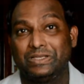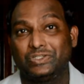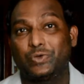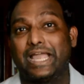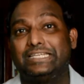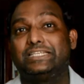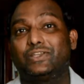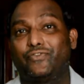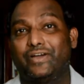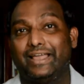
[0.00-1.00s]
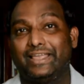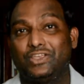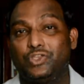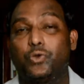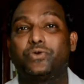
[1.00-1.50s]
to identify
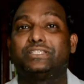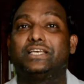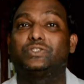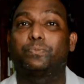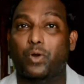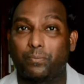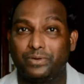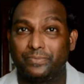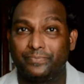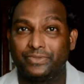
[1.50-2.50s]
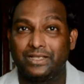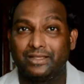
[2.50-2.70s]
your research problem